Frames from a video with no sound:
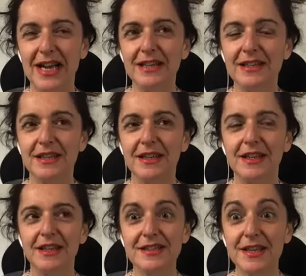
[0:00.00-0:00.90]
And
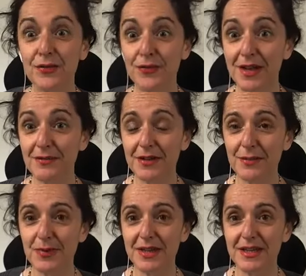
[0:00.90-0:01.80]
self-love
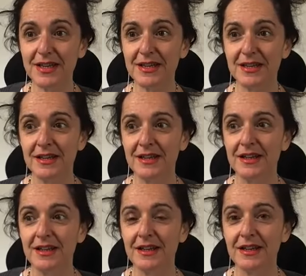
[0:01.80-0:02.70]
can be,
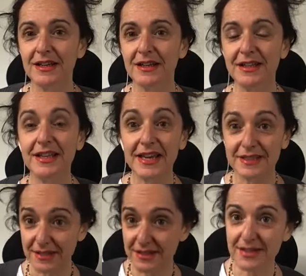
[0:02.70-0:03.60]

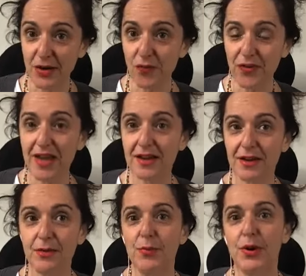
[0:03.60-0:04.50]
yes, the self-care
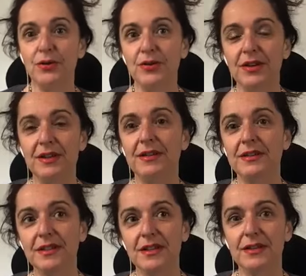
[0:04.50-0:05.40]

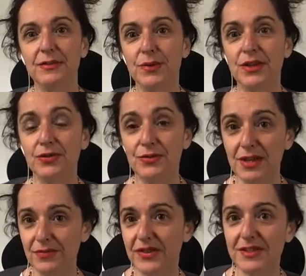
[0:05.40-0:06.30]
component. It can be you
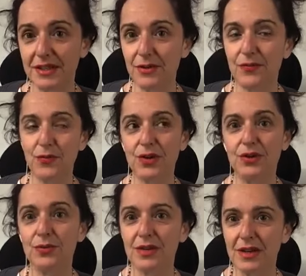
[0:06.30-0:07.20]
give yourself what
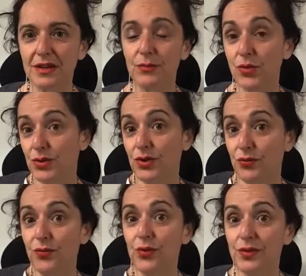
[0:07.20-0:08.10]
you
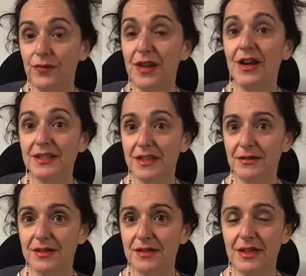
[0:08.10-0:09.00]
would have liked
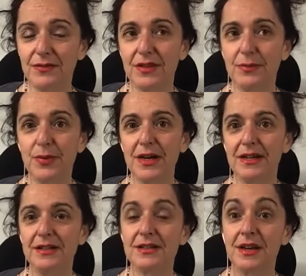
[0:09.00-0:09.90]
others to give in the
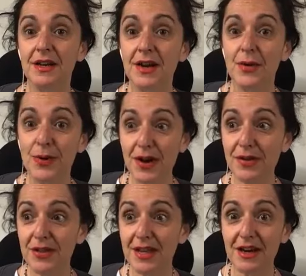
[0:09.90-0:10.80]
past. But
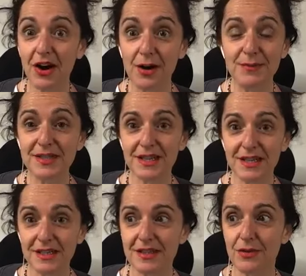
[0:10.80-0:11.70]
I think I'm
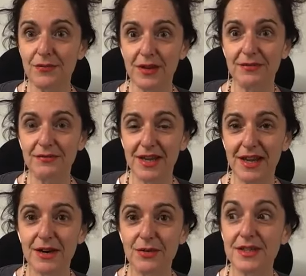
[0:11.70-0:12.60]
seeing self-love
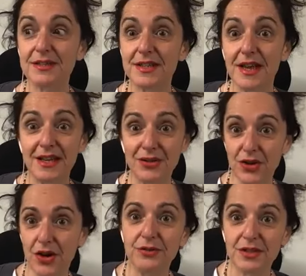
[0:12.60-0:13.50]
now as saying
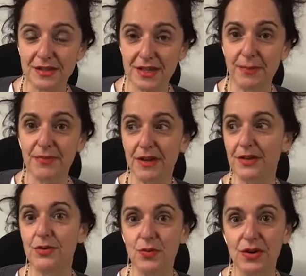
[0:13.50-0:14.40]
no to something I
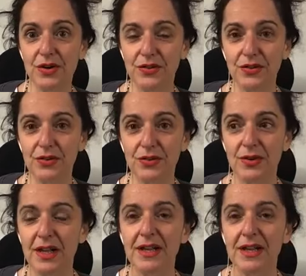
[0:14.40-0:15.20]
don't want to do.